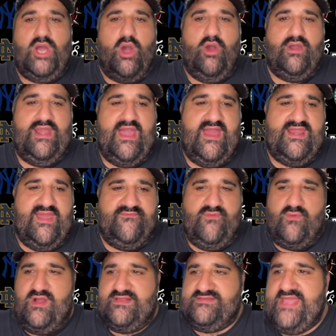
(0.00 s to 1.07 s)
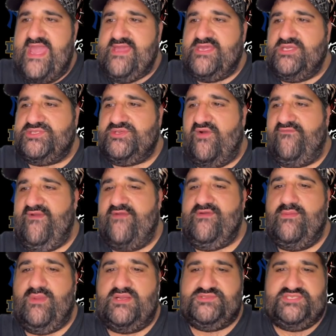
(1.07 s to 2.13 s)
Going on, everyone. Thank you so very
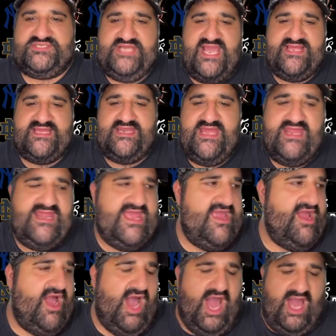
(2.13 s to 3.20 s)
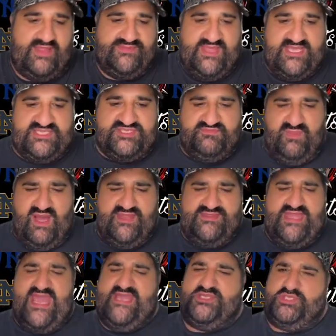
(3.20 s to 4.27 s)
much for checking in here on this
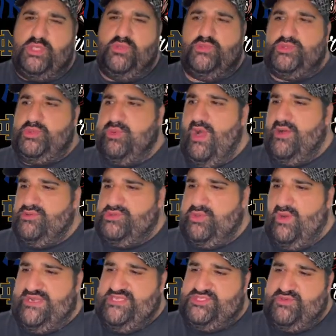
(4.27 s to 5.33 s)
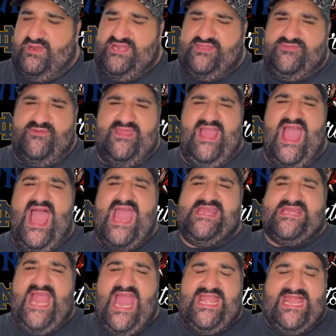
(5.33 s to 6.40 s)
Monday, June 12, 2023. I
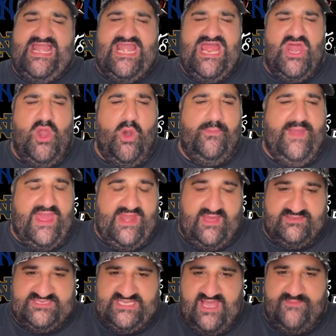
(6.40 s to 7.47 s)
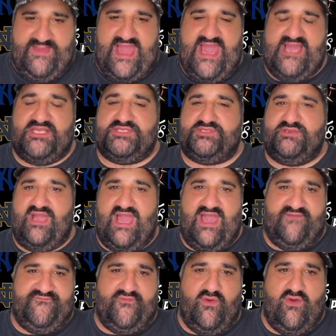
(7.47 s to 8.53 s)
got a little bit of some
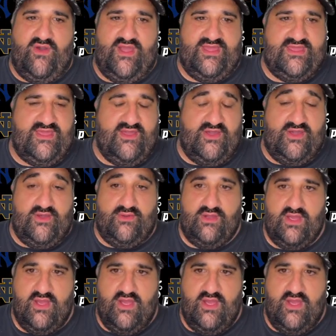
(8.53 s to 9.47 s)
extra for you